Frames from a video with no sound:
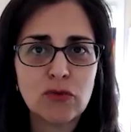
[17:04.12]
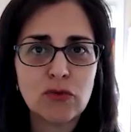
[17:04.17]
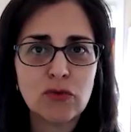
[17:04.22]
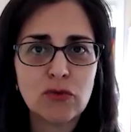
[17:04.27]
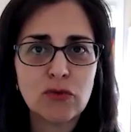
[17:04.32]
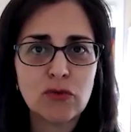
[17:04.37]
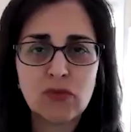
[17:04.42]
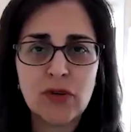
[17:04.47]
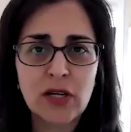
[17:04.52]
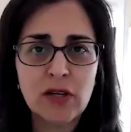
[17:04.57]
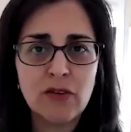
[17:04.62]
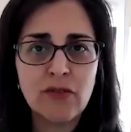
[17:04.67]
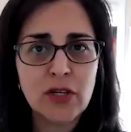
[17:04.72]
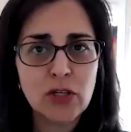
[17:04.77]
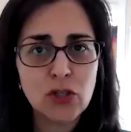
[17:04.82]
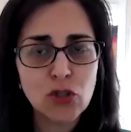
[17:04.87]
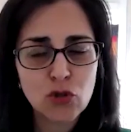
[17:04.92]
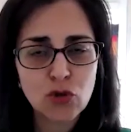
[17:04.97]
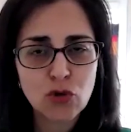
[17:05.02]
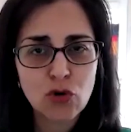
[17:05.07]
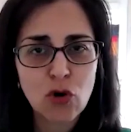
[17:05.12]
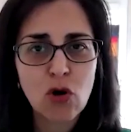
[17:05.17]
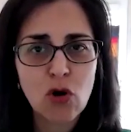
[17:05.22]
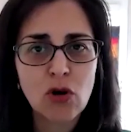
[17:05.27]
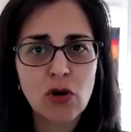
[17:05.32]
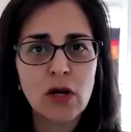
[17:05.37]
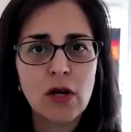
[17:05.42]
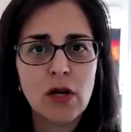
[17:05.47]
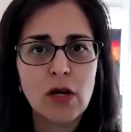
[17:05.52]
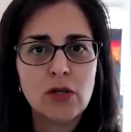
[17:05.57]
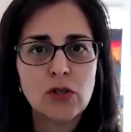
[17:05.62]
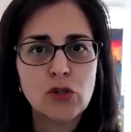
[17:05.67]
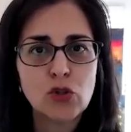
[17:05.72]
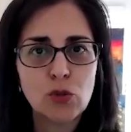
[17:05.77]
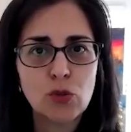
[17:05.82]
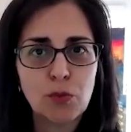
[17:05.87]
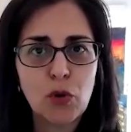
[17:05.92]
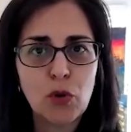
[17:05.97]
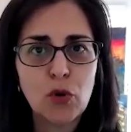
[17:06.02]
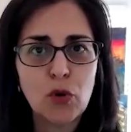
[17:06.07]
which was very, very strong
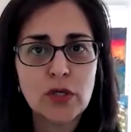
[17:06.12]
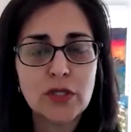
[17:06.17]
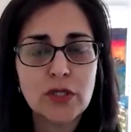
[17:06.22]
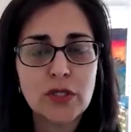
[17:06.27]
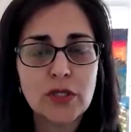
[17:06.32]
support.